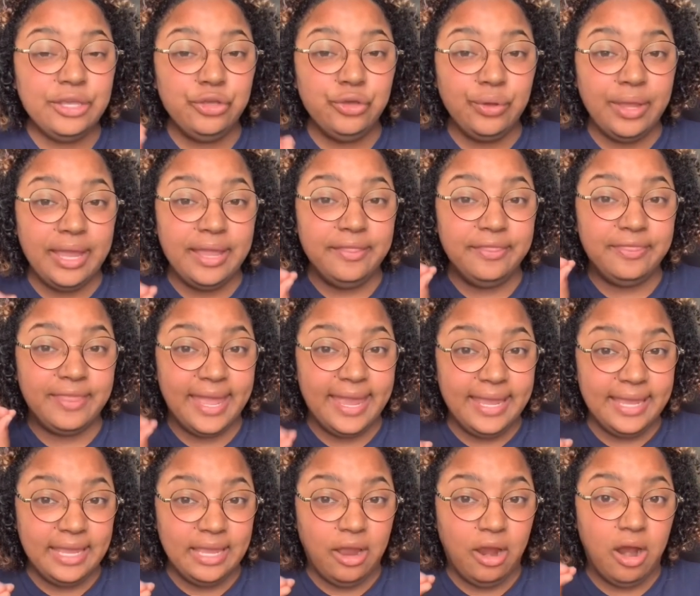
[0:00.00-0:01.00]
And
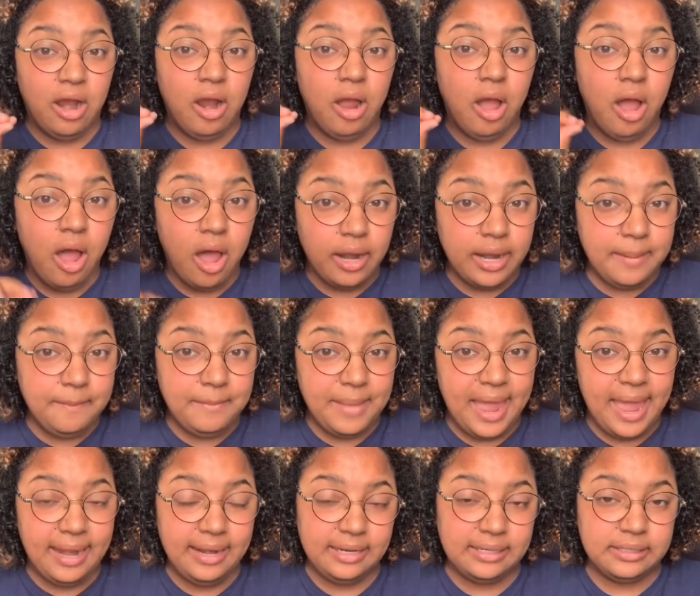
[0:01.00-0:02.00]
they are
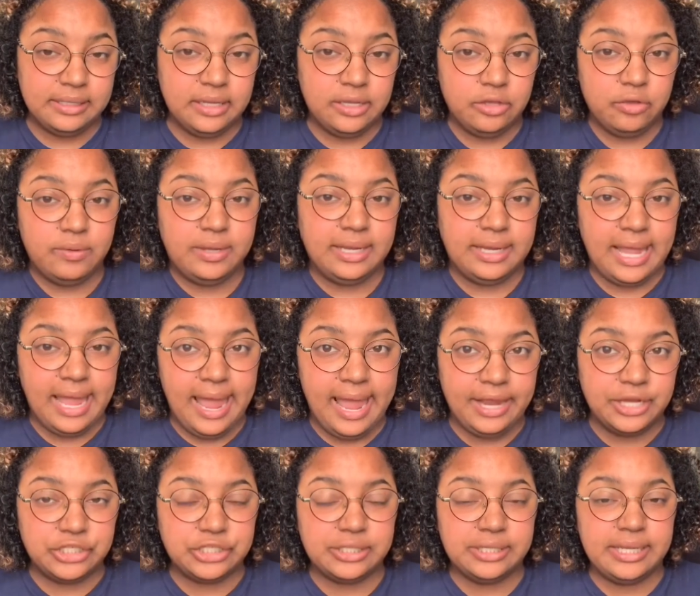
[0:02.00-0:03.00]
automatically, you can
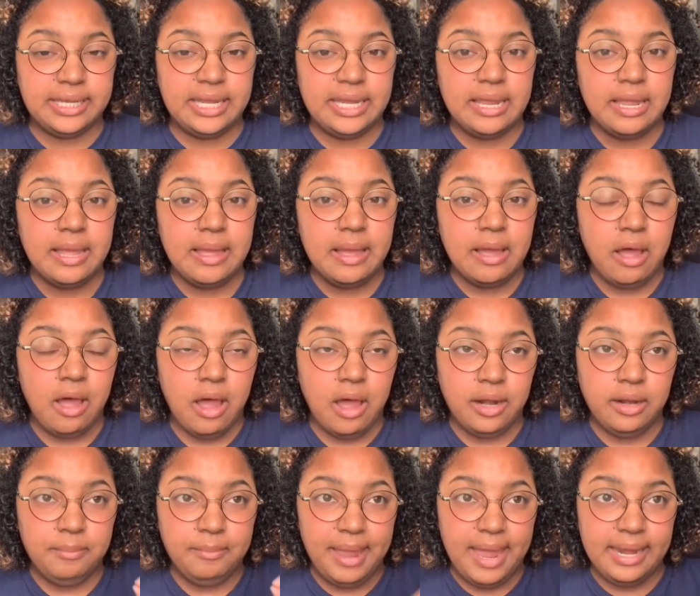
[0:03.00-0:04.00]
actually
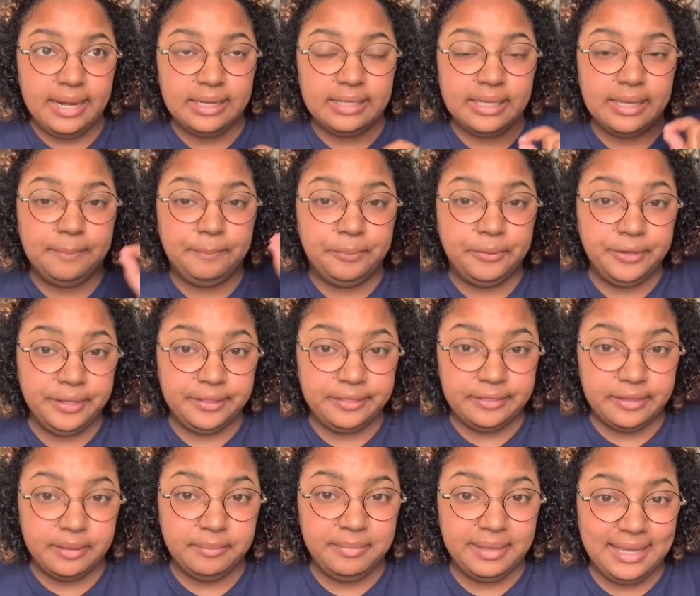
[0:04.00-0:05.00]
automatically put
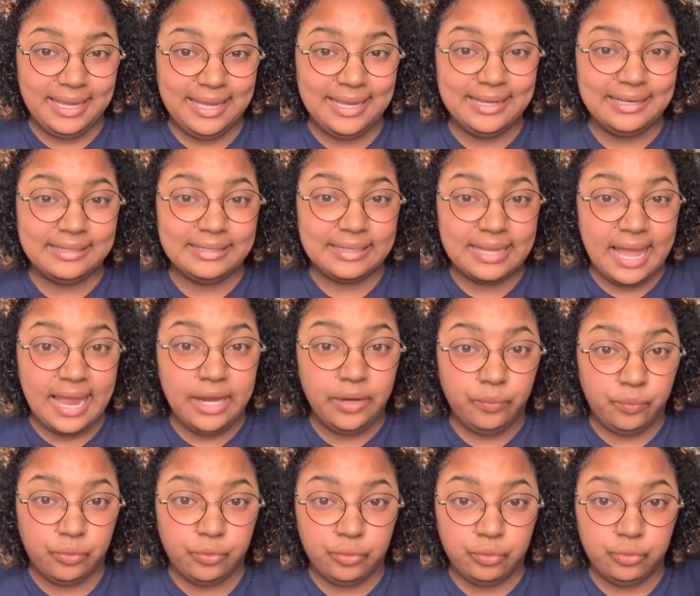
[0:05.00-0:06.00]
them in
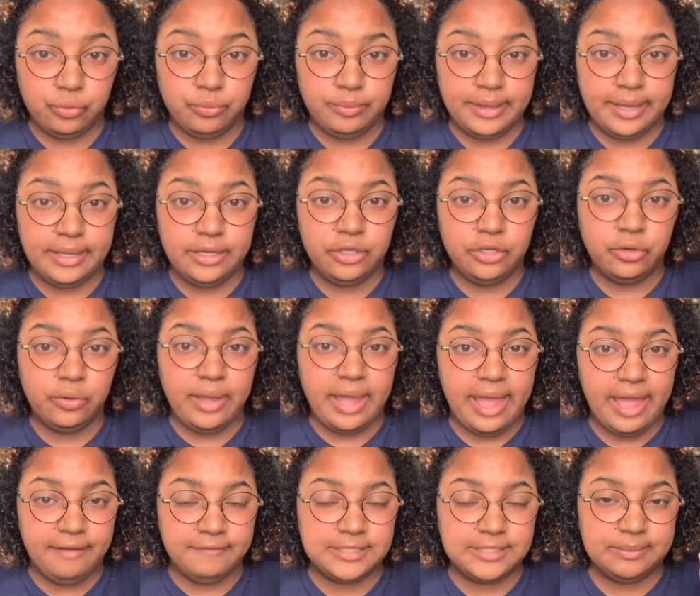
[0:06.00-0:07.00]
Lightroom, and you'll
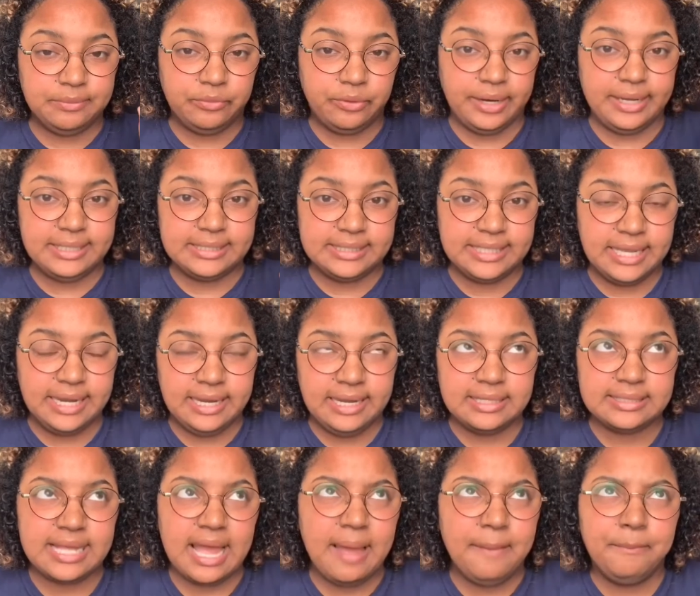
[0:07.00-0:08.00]
have some settings.
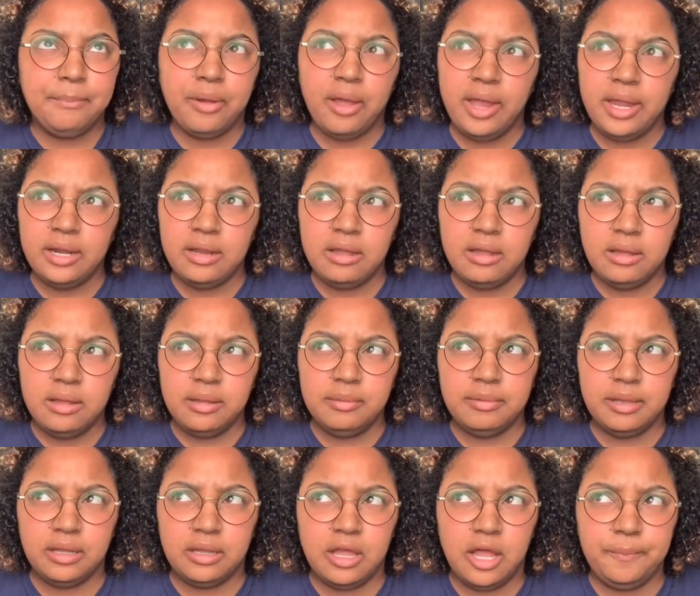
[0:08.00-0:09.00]
I bought
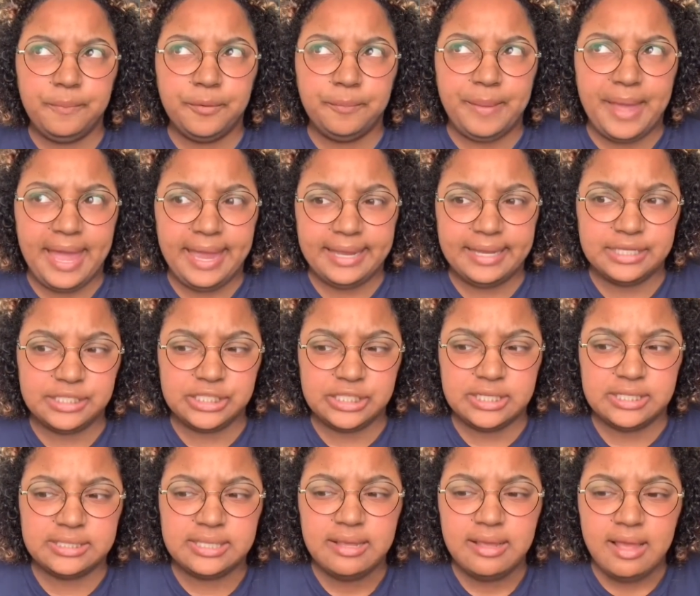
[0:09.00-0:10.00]
a couple
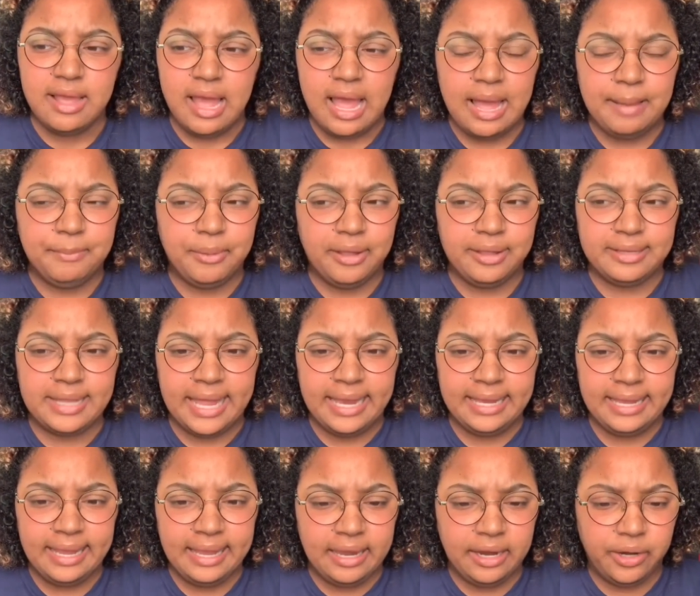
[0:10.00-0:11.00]
packages. I bought
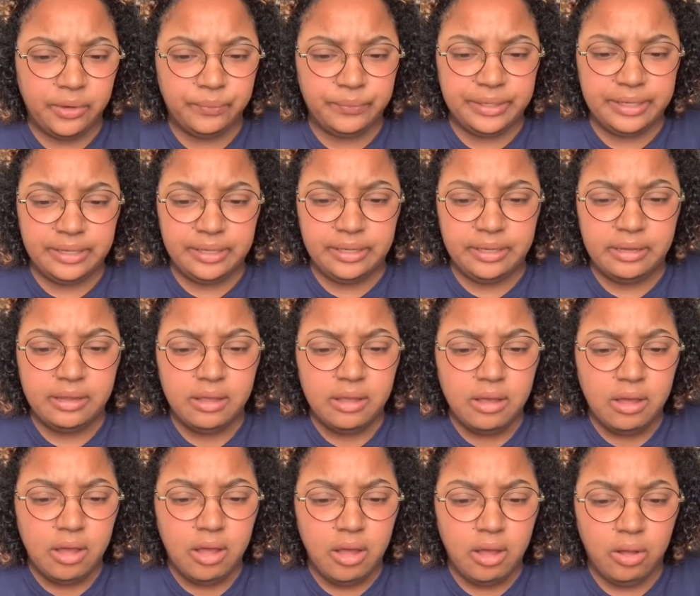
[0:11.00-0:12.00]
like airy,
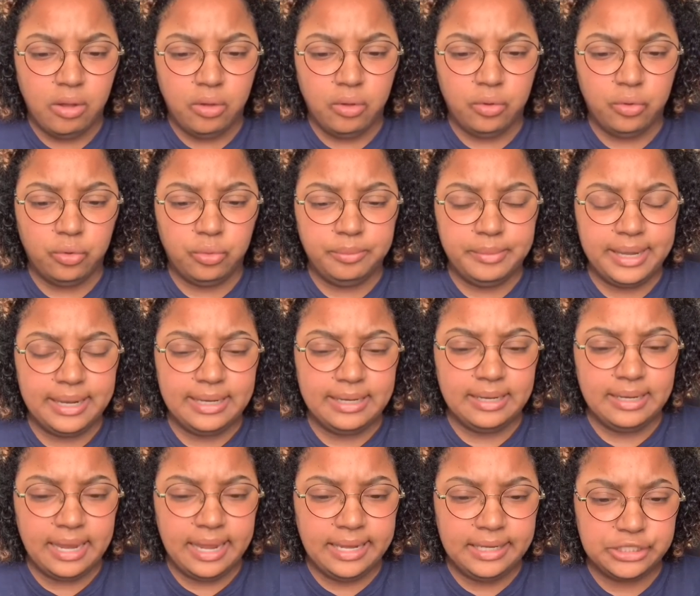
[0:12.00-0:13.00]
home,
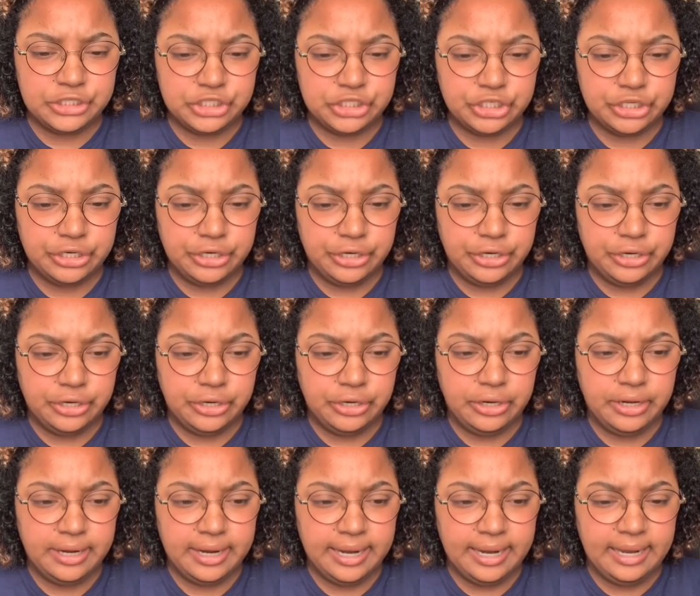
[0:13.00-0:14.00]

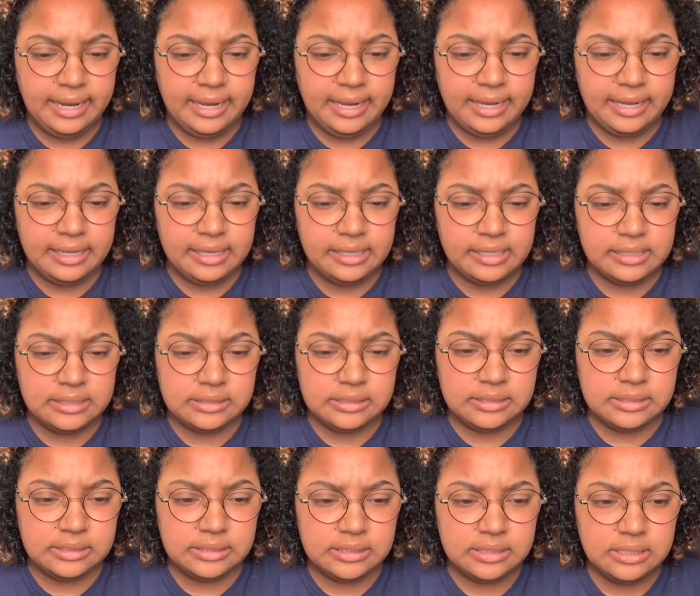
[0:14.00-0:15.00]
nature, and
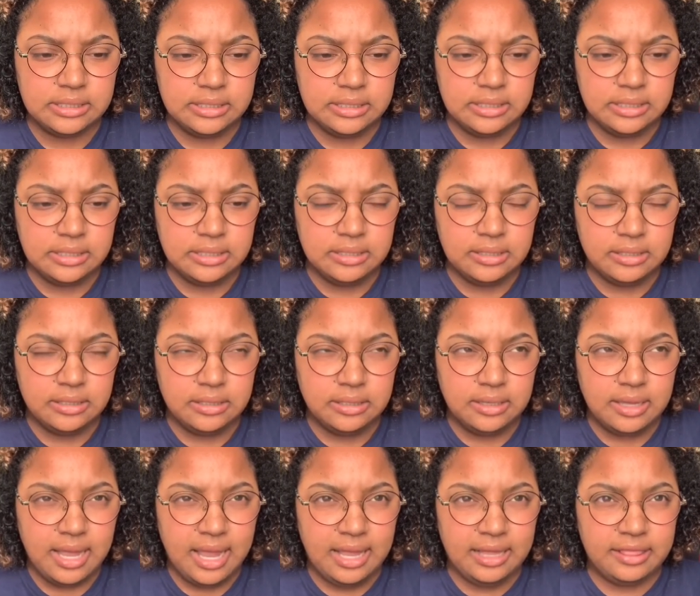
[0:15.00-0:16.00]

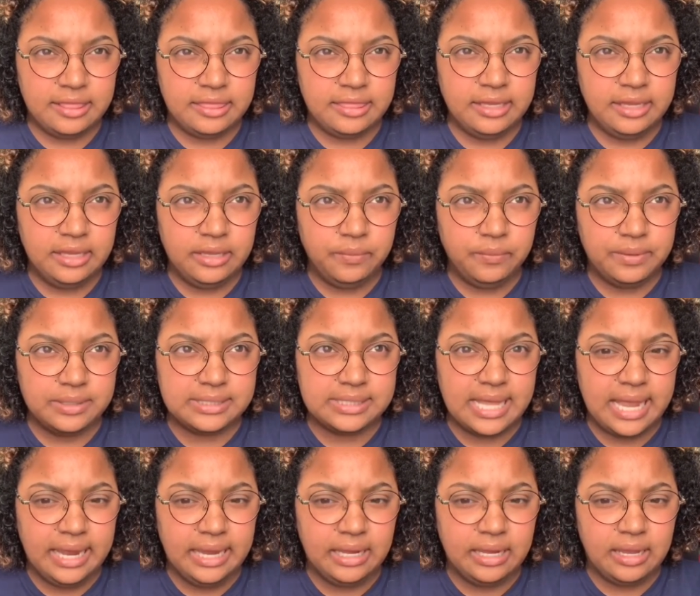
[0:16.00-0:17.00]
I think it was
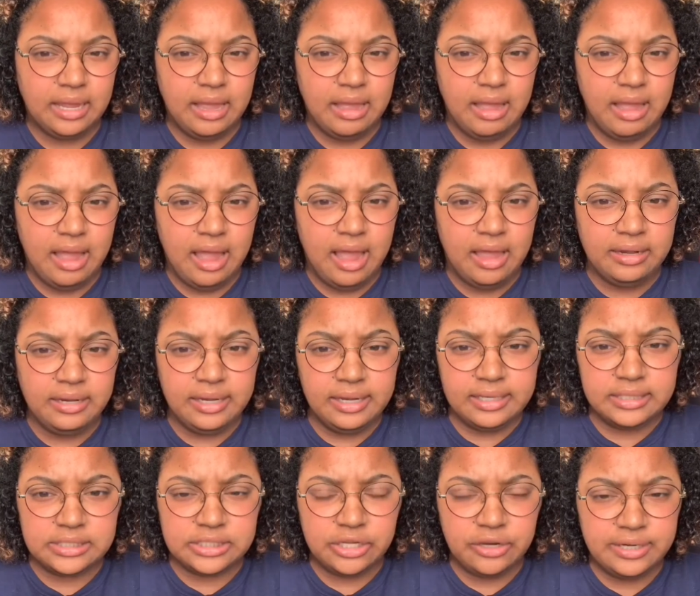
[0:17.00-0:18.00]
like
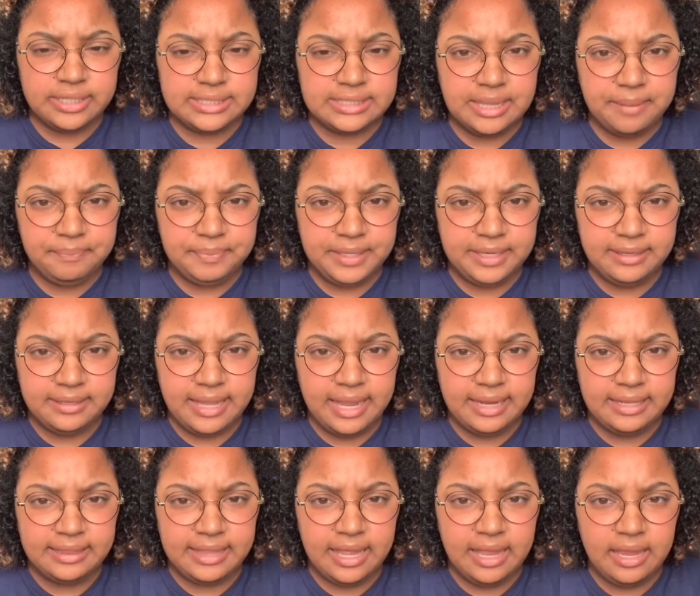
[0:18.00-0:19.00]
onyx or something
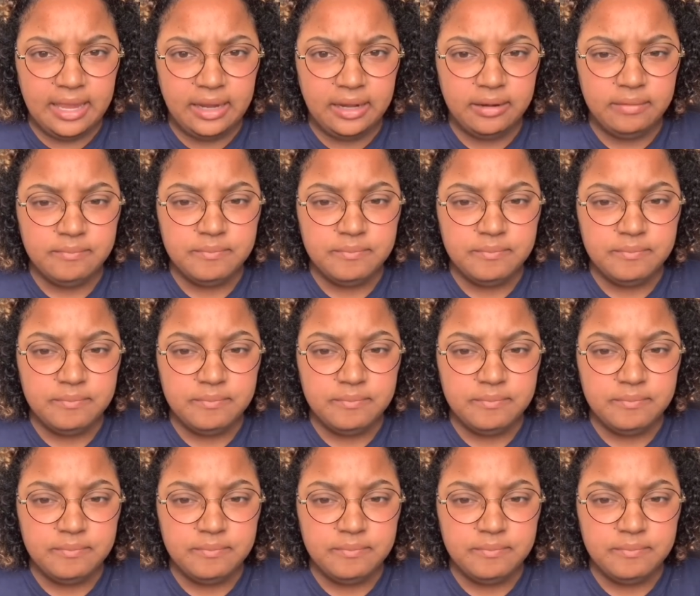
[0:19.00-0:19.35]
like that.